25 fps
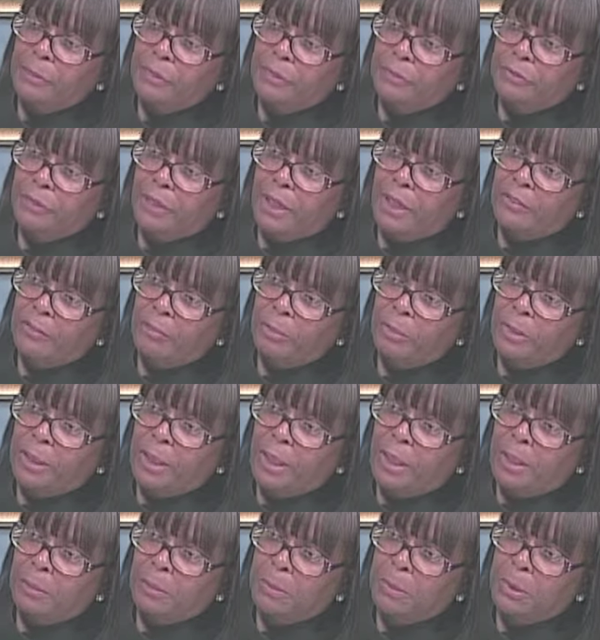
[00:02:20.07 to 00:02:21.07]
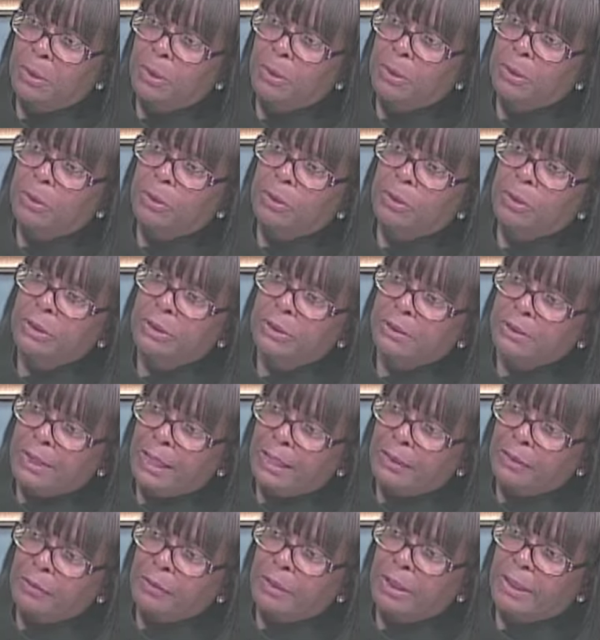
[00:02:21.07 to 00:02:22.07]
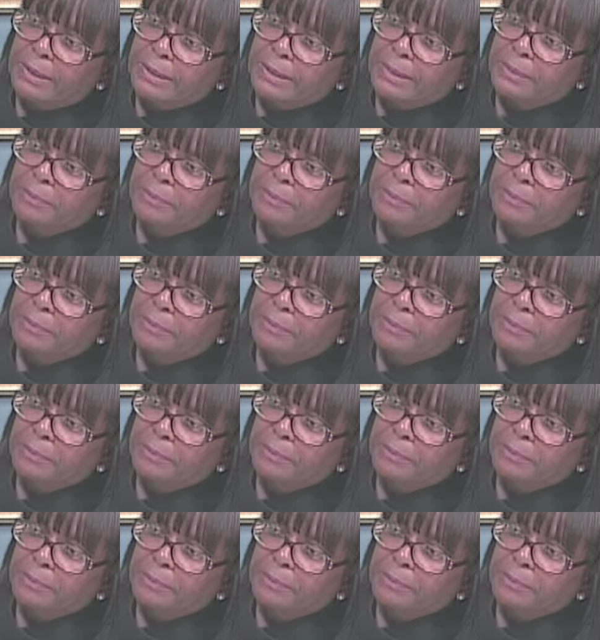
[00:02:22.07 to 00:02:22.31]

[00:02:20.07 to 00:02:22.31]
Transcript: to 5 p.m. on Saturdays.